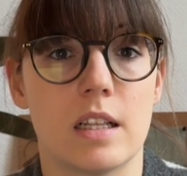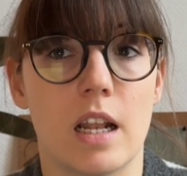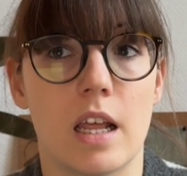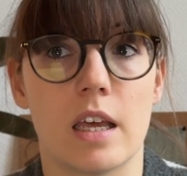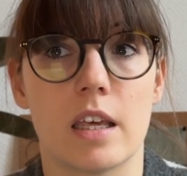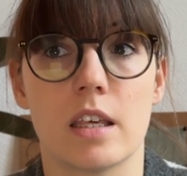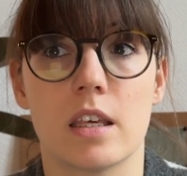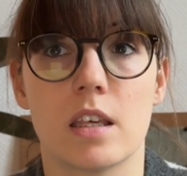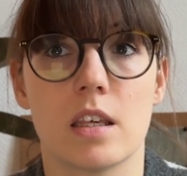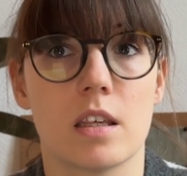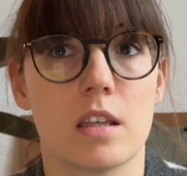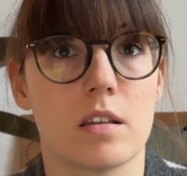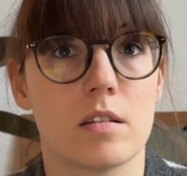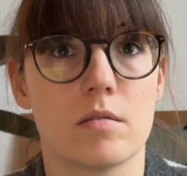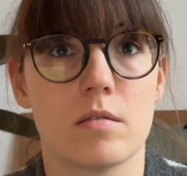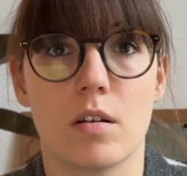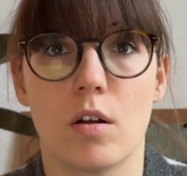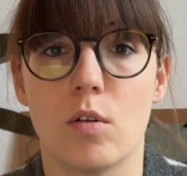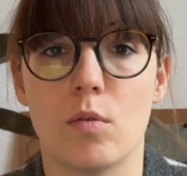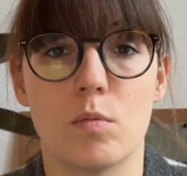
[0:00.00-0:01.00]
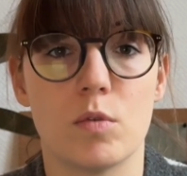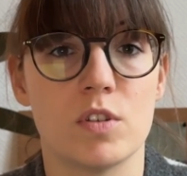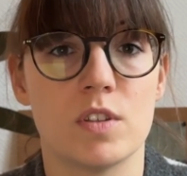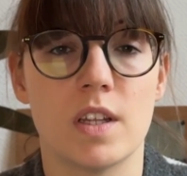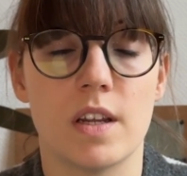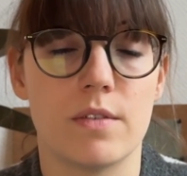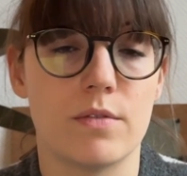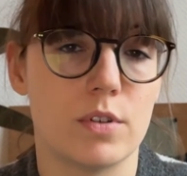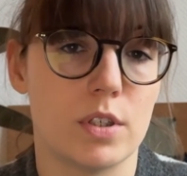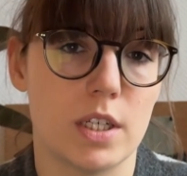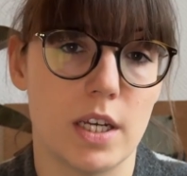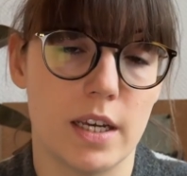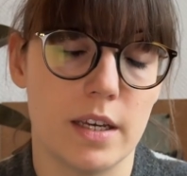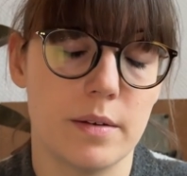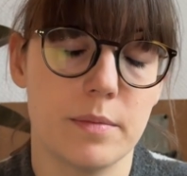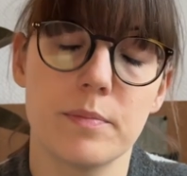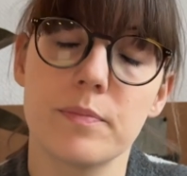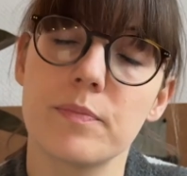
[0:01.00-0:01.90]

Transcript: like almost every day.